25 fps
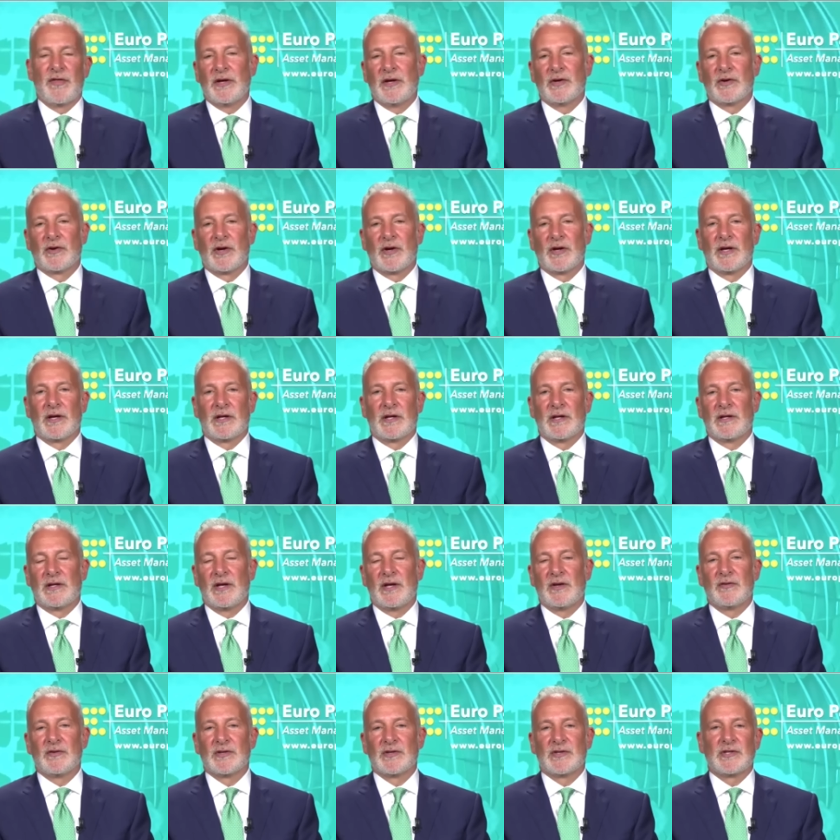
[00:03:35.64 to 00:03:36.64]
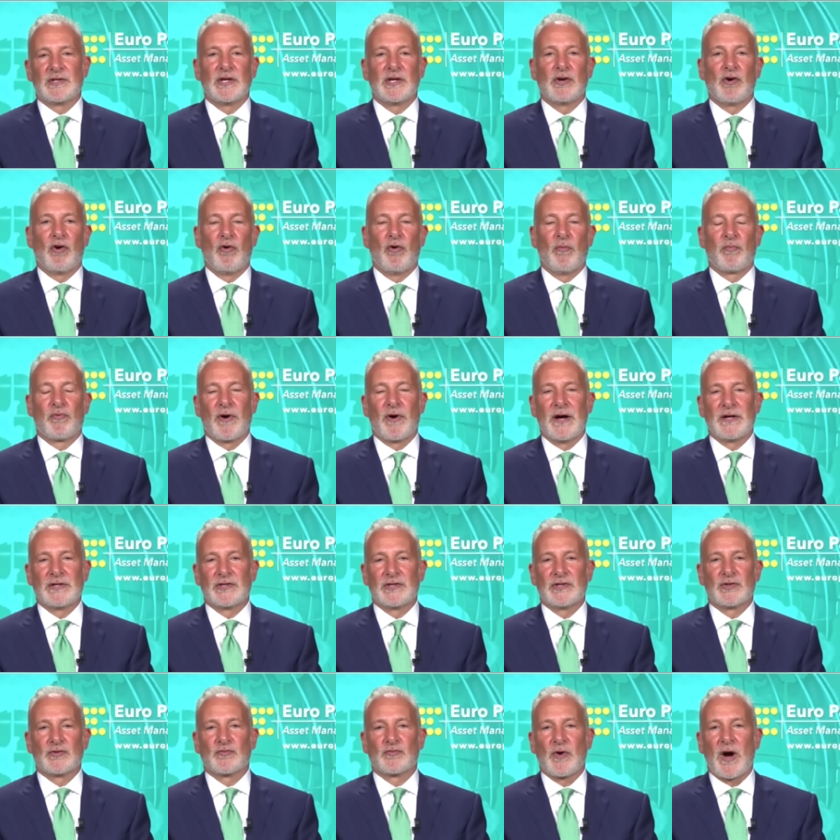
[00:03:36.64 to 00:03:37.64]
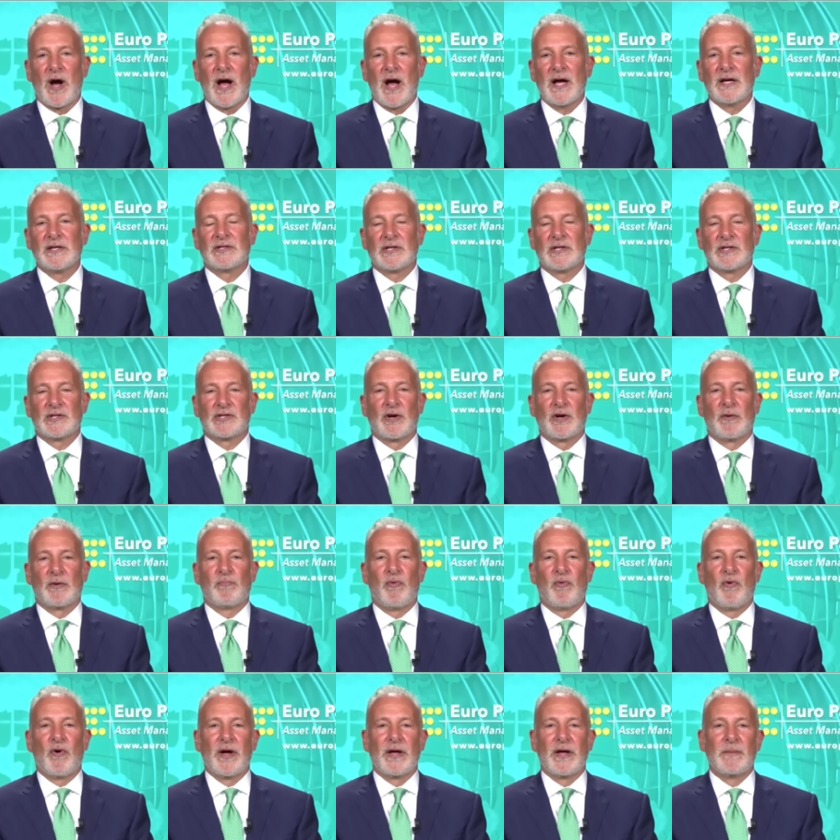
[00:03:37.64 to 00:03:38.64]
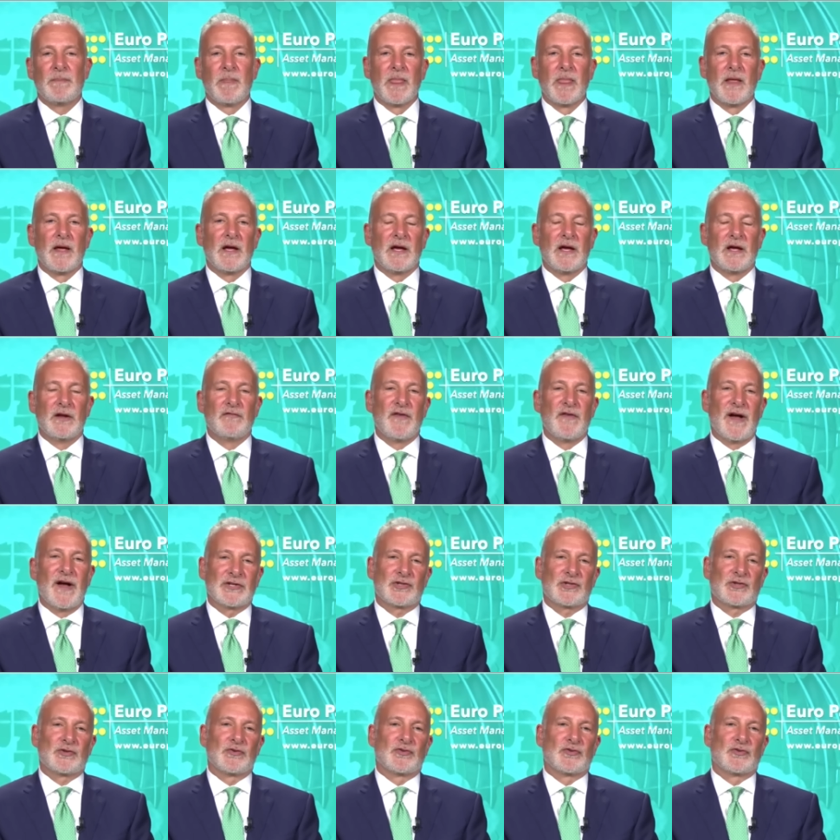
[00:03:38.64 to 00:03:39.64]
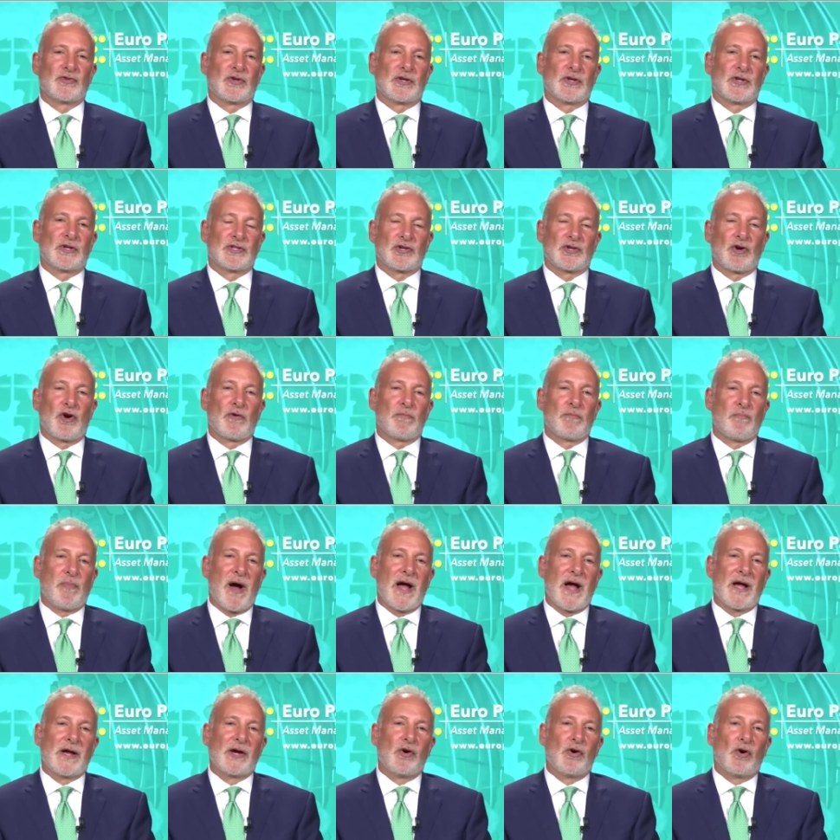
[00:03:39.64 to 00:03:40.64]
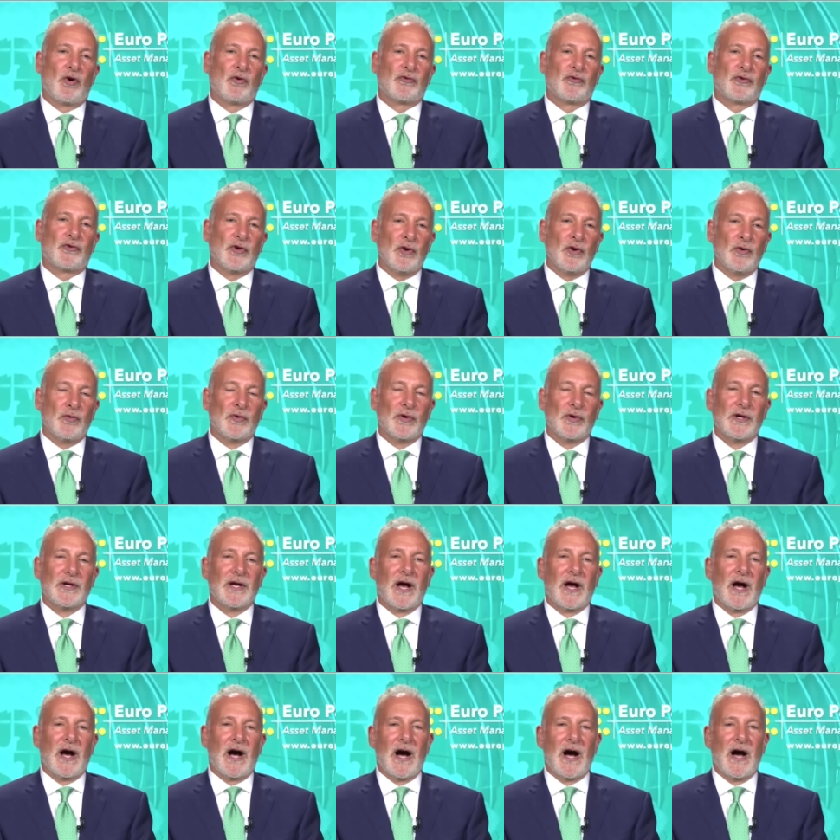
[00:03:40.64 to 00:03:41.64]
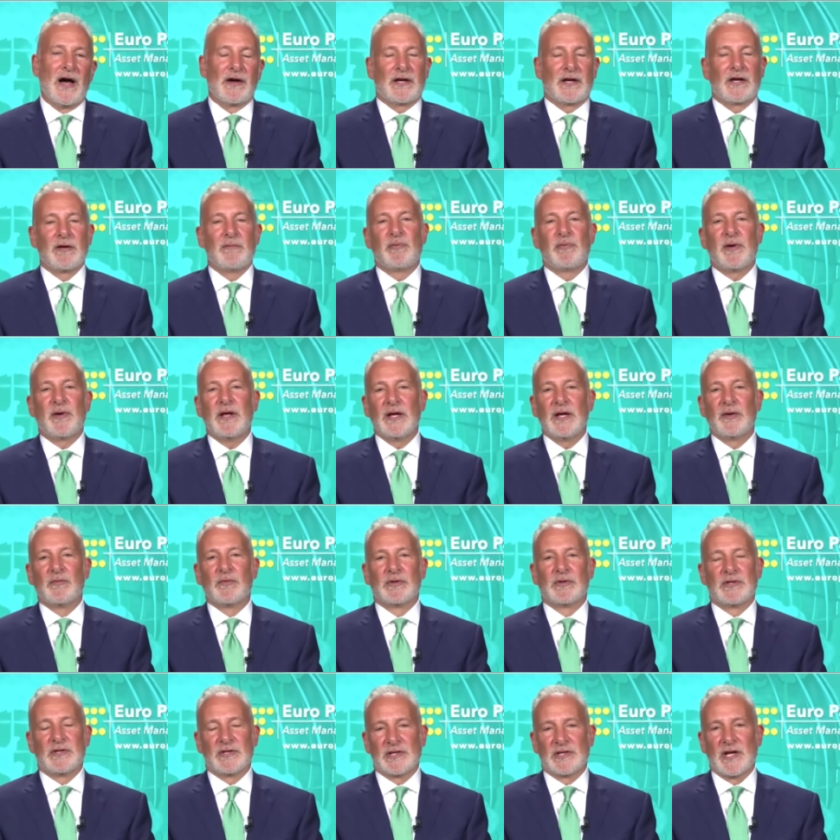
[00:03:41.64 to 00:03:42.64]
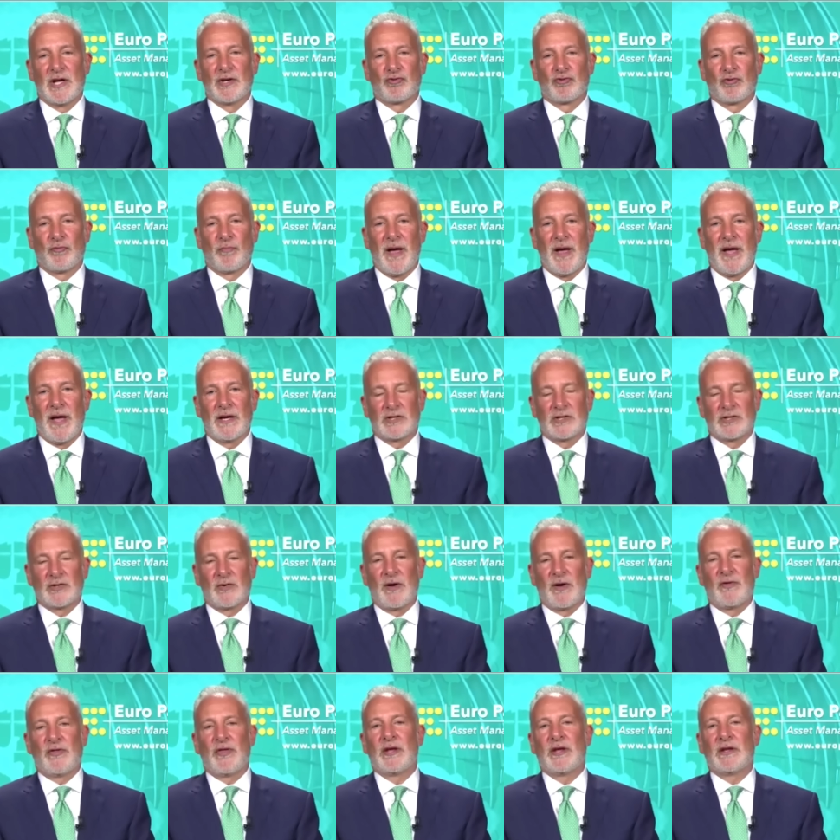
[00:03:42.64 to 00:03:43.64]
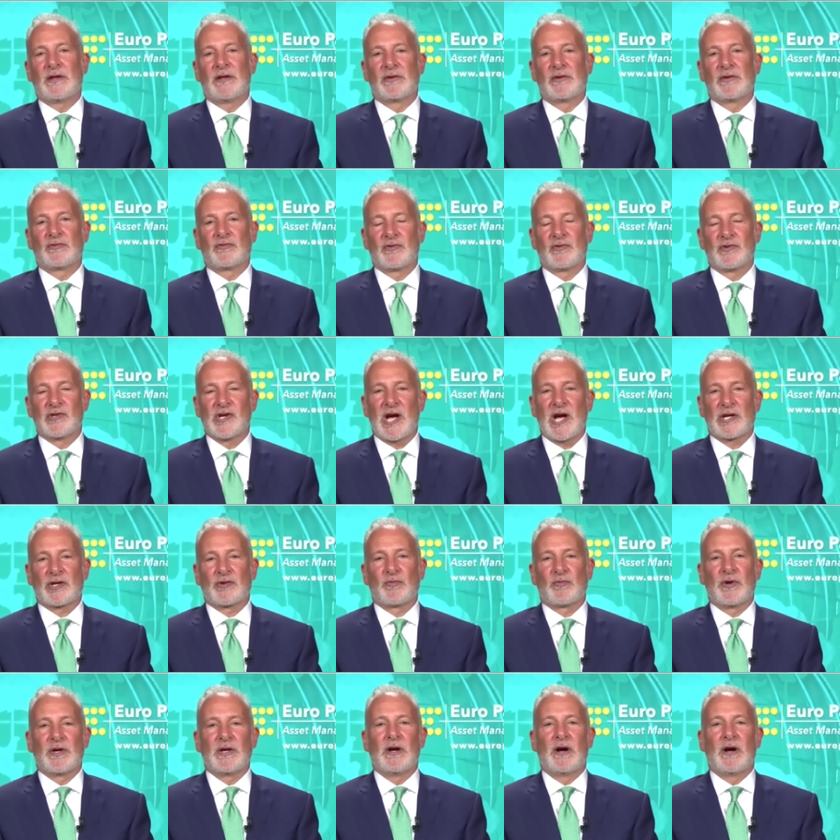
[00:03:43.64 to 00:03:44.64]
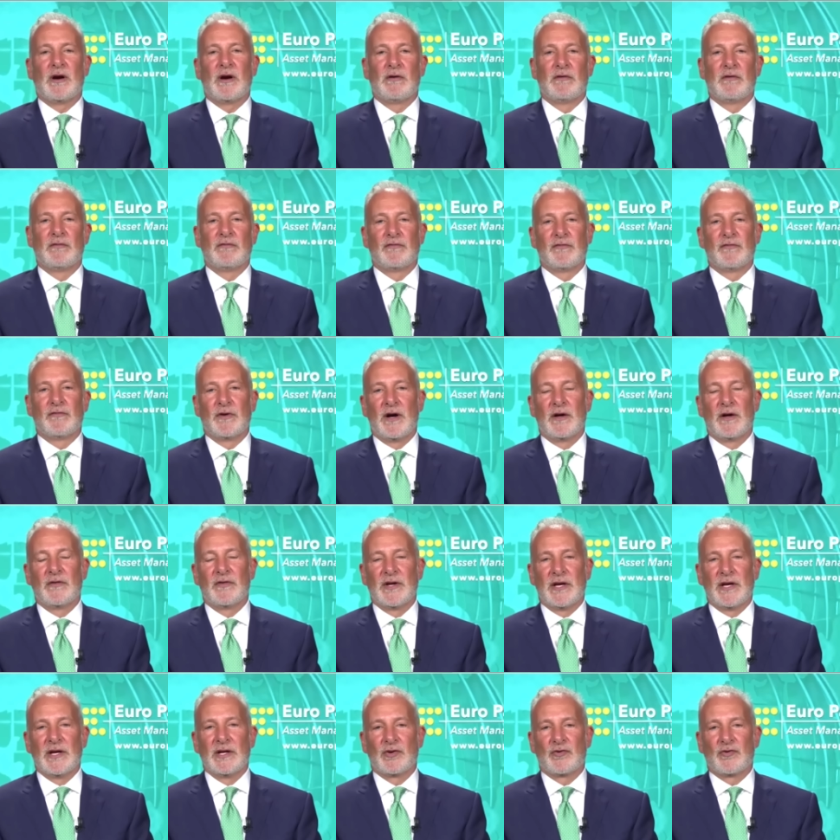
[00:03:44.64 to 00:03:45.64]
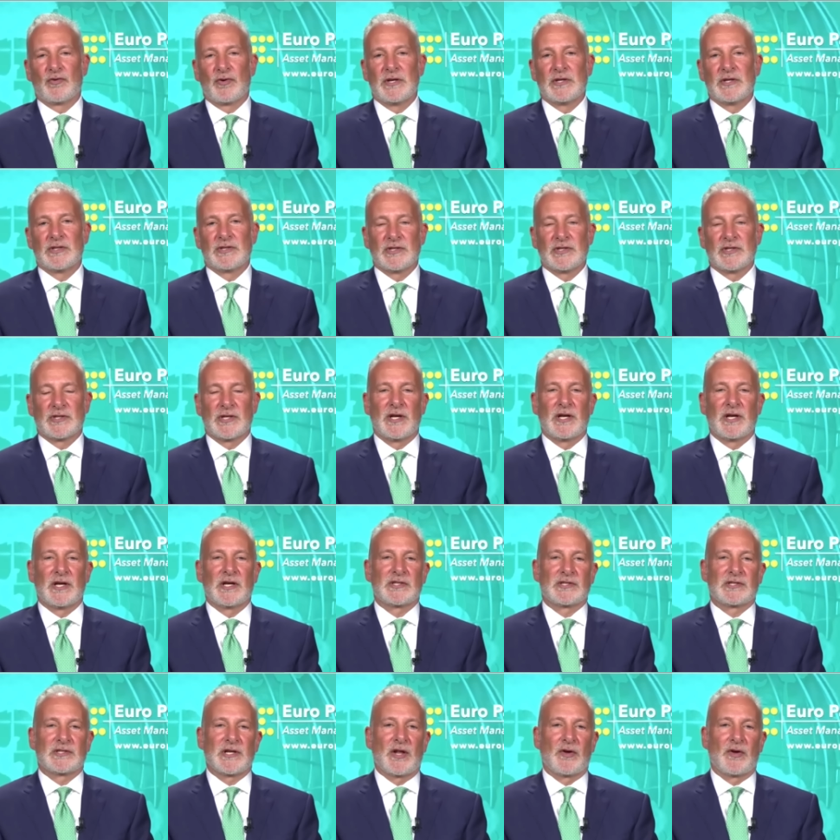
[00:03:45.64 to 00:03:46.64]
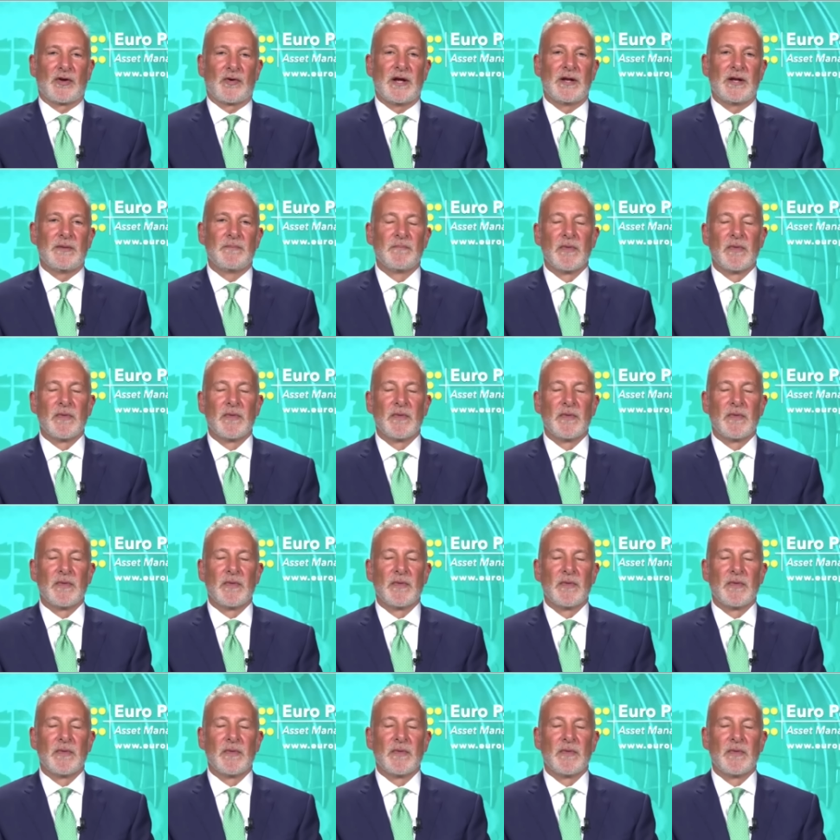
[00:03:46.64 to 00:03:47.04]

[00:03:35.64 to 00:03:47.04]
you're going to continue to see gold prices rise. At some point, investors are going to start buying gold too, uh, competing with these central banks. So I think the trajectory of uh, the increase is going to accelerate.